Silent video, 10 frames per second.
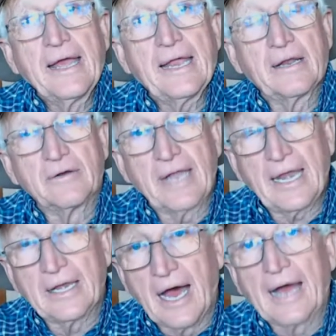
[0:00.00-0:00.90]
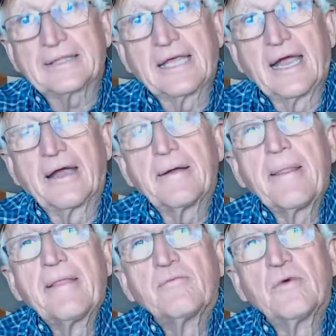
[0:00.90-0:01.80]
And on that knot there,
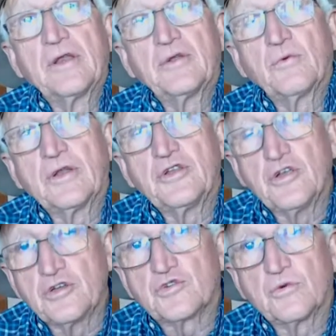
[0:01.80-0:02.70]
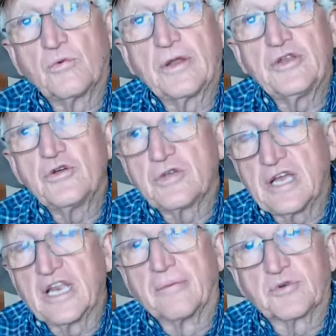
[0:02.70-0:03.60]
when when you when you
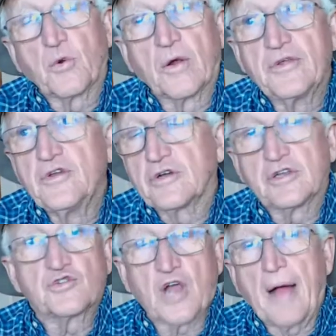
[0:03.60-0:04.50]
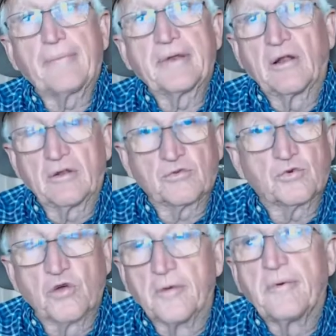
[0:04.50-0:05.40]
get them to where you can drop the
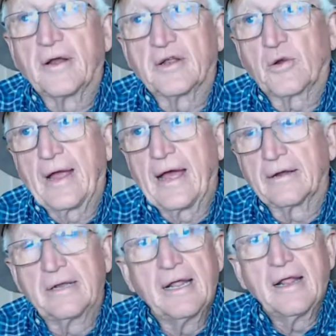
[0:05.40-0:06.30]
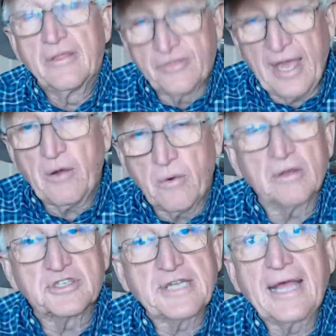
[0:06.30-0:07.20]
rope on the ground, they will
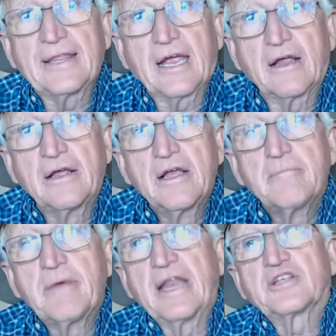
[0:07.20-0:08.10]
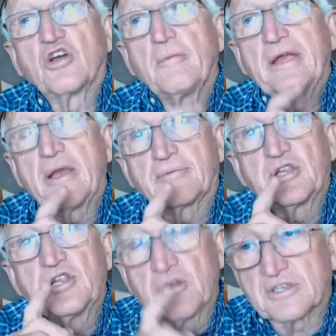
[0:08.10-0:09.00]
stay there. But it's going to be up to
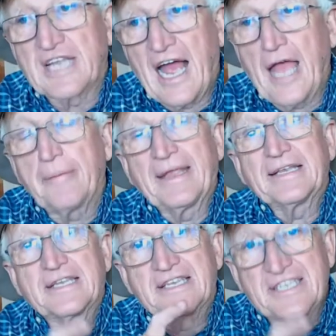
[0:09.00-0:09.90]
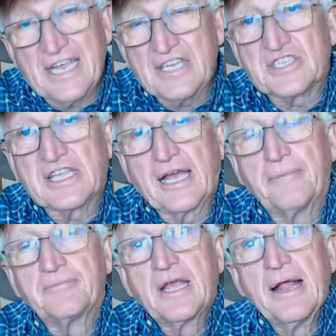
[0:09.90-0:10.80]
your timing to teach
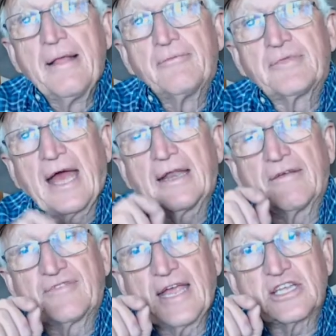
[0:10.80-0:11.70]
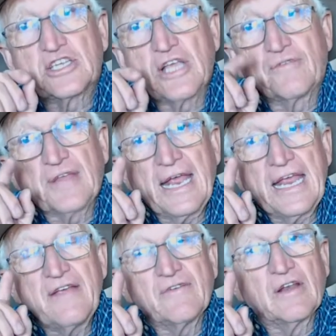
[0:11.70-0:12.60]
them that if they if they
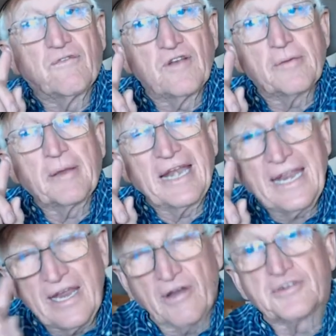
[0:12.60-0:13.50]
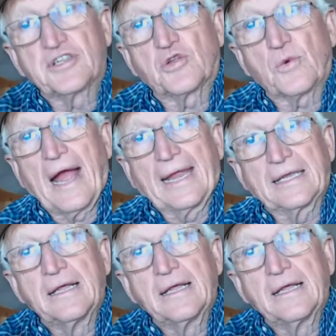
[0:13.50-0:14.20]
even flip an ear to the right,